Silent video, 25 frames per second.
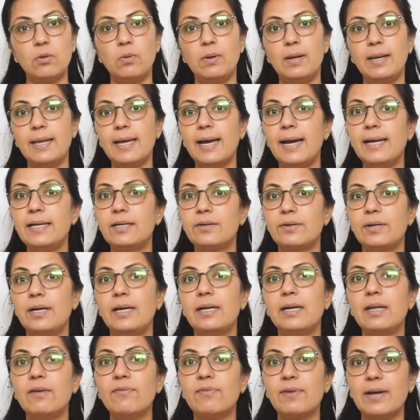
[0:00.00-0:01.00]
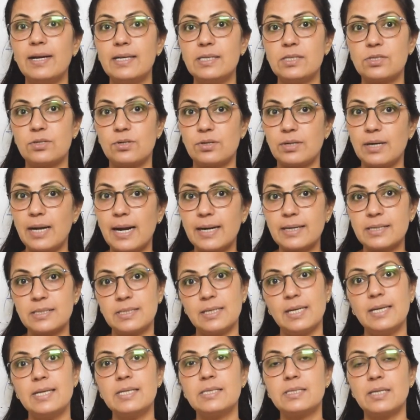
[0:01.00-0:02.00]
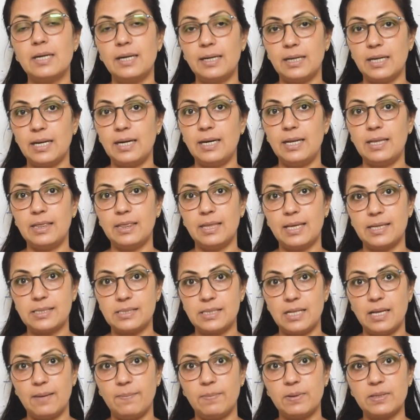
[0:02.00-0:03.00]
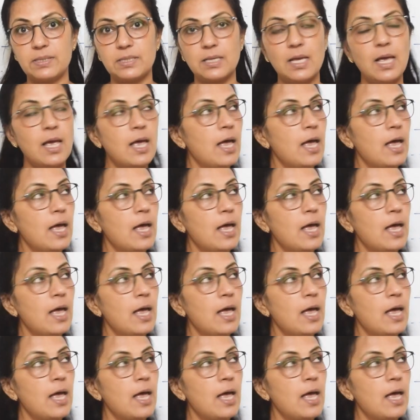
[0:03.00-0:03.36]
only iterative constructs is written in the syllabus.